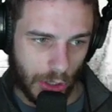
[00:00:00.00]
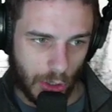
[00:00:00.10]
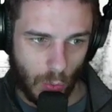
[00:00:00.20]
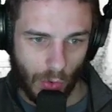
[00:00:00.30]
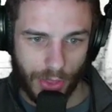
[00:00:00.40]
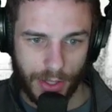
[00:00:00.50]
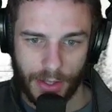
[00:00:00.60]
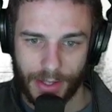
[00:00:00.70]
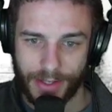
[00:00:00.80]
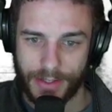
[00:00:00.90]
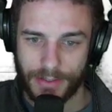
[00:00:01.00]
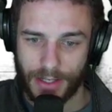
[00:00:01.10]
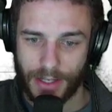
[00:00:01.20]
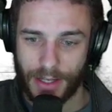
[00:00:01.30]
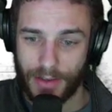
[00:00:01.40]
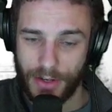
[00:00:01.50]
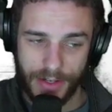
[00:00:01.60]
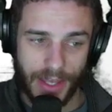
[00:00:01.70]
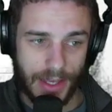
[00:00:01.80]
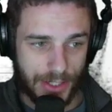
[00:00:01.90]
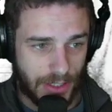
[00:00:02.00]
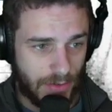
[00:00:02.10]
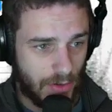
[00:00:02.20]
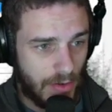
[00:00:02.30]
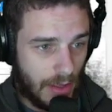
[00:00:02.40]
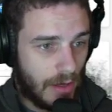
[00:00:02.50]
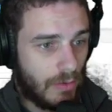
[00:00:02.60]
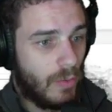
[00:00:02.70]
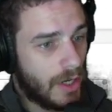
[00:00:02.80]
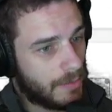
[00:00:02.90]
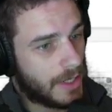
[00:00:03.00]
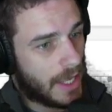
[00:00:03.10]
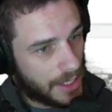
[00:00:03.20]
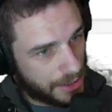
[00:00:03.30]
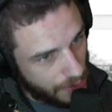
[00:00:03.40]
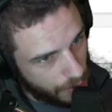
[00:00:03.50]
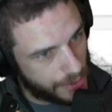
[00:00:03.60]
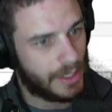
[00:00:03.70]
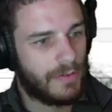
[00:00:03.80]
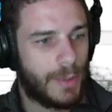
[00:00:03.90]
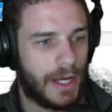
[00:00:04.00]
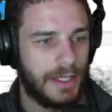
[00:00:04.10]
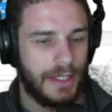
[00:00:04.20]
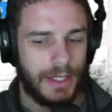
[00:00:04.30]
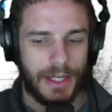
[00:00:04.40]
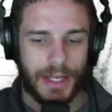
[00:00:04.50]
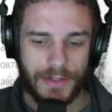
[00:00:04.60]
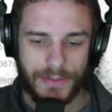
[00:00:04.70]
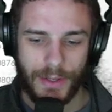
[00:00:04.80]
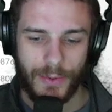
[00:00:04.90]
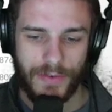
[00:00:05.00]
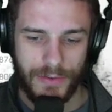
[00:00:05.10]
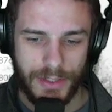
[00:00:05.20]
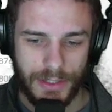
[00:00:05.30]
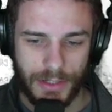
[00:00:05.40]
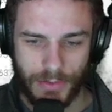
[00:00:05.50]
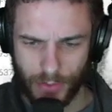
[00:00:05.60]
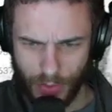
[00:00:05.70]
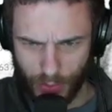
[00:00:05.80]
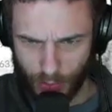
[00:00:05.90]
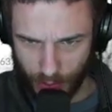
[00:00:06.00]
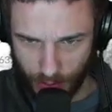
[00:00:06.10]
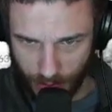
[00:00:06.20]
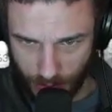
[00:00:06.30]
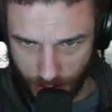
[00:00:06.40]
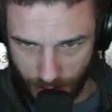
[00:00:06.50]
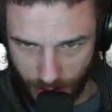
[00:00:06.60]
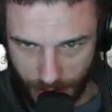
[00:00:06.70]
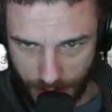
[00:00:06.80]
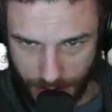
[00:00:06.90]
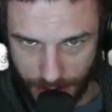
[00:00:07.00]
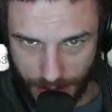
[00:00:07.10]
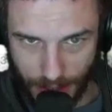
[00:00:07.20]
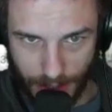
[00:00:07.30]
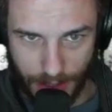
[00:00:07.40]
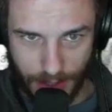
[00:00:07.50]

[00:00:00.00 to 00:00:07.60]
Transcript: thing is, have you heard of Cash Shuffle? Well, welcome to Cash Fusion, everybody. And so, if you didn't know, whoa, what's this icon?